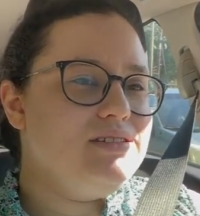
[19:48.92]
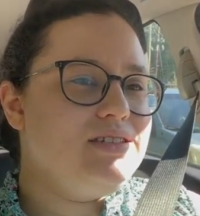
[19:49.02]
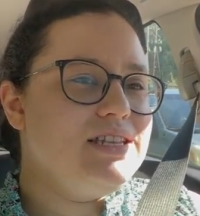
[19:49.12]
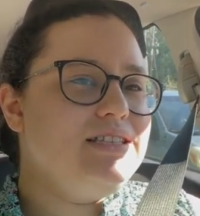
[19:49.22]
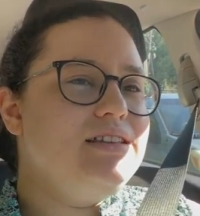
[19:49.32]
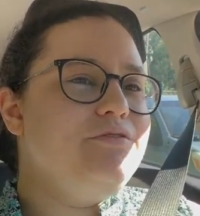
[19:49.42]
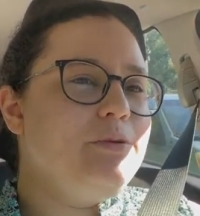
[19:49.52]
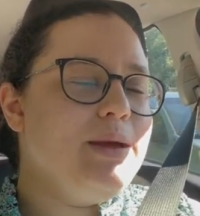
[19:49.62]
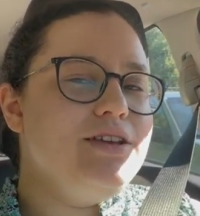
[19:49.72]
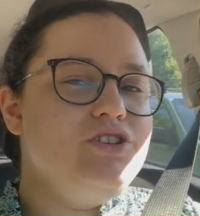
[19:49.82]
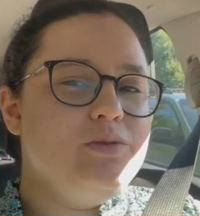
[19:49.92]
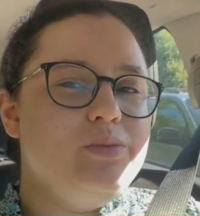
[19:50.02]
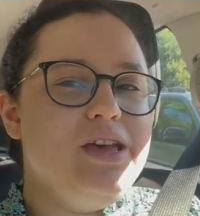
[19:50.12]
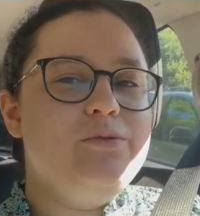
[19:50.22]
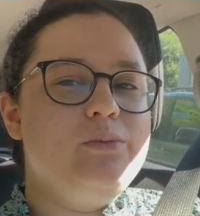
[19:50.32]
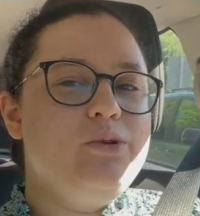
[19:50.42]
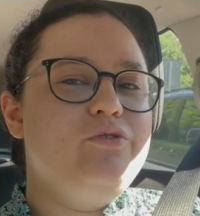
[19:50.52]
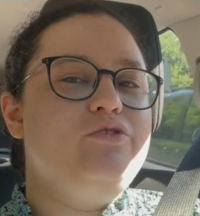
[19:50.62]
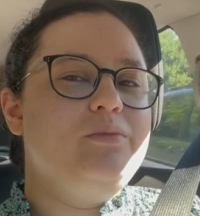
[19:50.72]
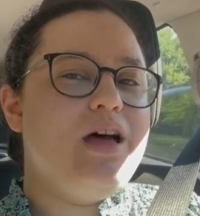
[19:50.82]
disinformation being
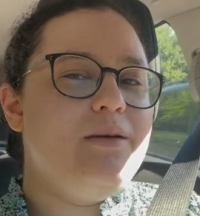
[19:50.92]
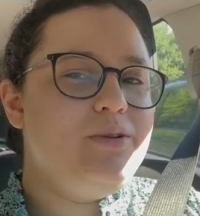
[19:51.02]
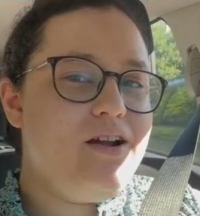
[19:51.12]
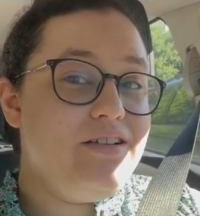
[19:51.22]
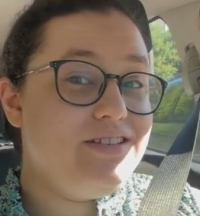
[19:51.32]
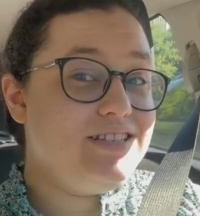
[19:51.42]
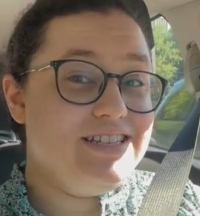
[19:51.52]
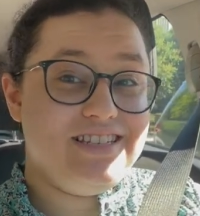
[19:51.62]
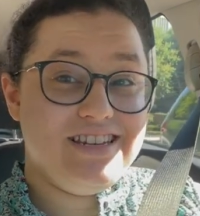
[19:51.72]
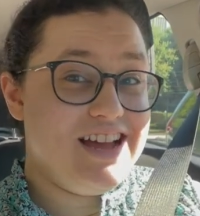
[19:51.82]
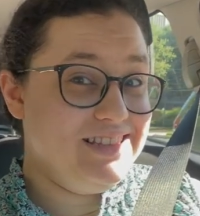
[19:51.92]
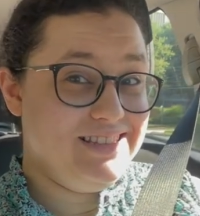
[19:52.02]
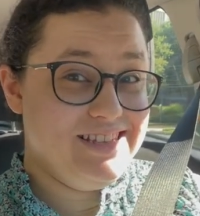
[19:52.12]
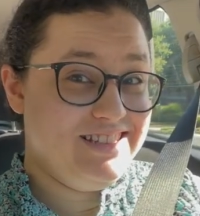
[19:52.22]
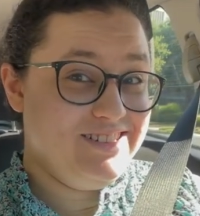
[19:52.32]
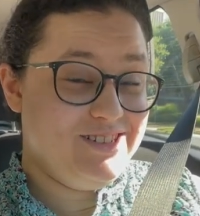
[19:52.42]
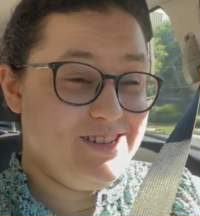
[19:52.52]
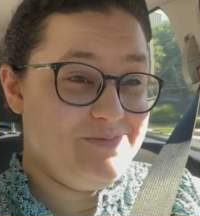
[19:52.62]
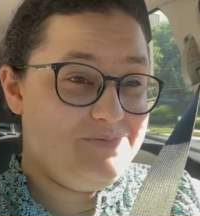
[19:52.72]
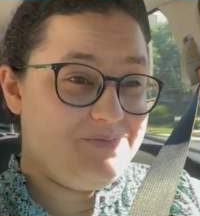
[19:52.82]
removed from libraries is not
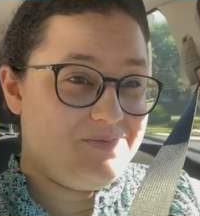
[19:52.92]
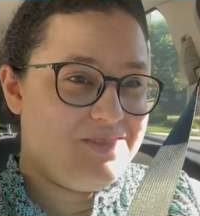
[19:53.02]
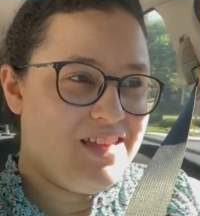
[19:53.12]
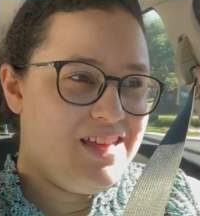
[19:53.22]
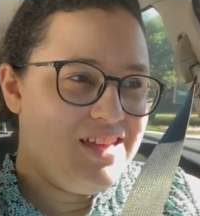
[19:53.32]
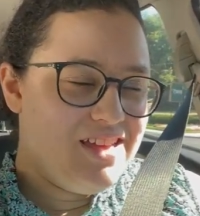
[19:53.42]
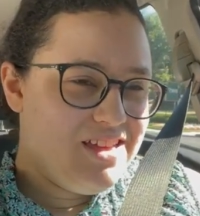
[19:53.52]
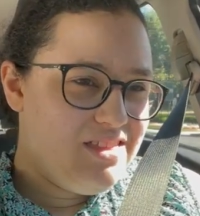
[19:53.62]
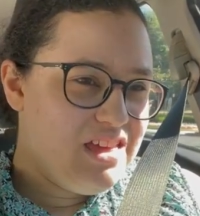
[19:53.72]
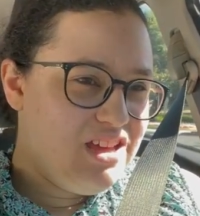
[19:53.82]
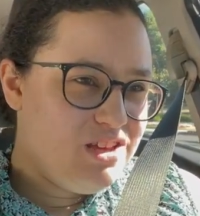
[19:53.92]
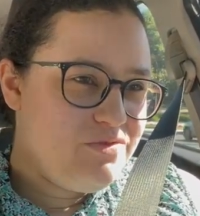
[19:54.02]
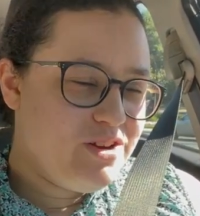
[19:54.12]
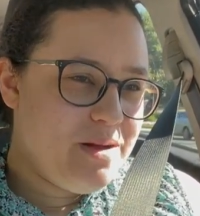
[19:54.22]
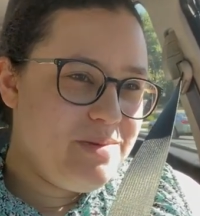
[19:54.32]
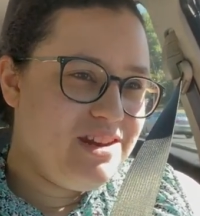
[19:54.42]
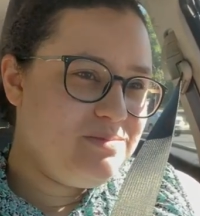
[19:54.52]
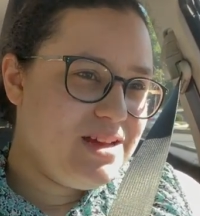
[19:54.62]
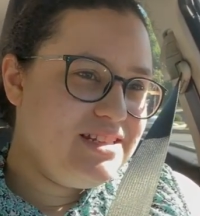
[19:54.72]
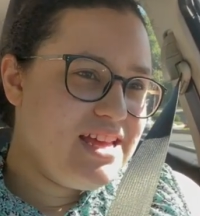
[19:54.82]
censorship. Thank you for coming to
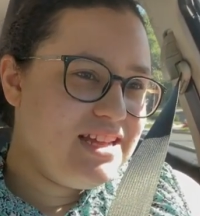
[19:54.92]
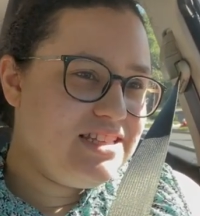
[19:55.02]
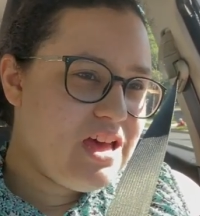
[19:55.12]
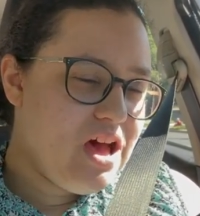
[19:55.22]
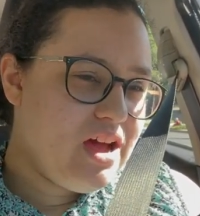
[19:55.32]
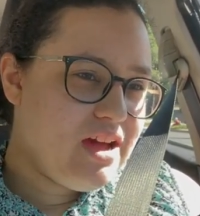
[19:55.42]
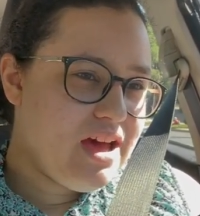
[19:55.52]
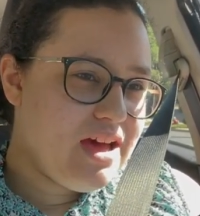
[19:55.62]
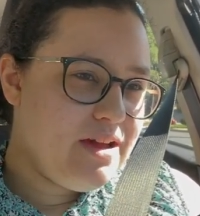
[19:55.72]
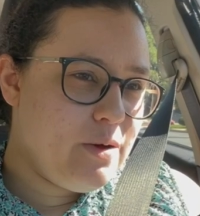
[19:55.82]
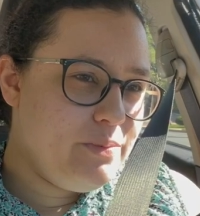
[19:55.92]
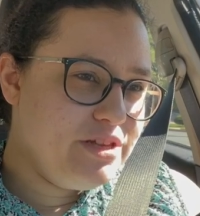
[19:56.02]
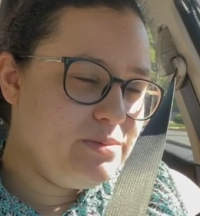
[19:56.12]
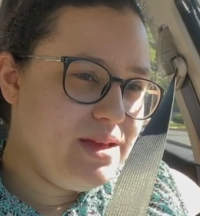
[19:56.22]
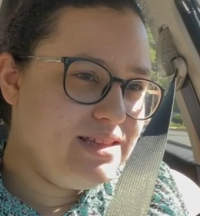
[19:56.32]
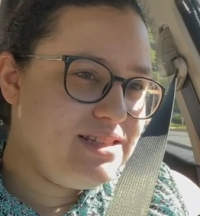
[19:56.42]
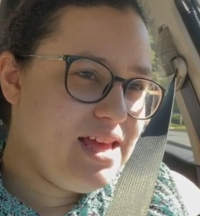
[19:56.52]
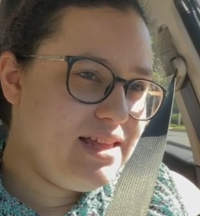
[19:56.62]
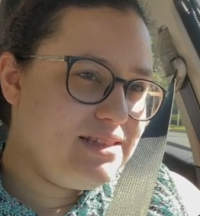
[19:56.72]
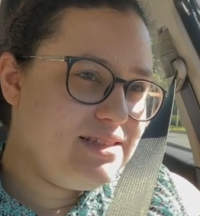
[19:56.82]
my TED Talk. I hope this made
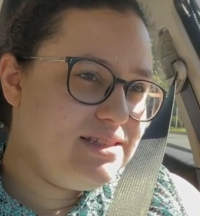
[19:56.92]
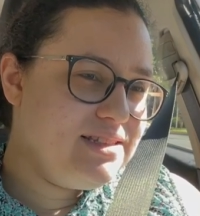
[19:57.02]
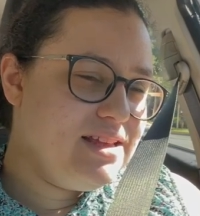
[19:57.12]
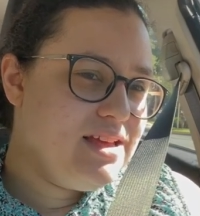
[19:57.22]
sense.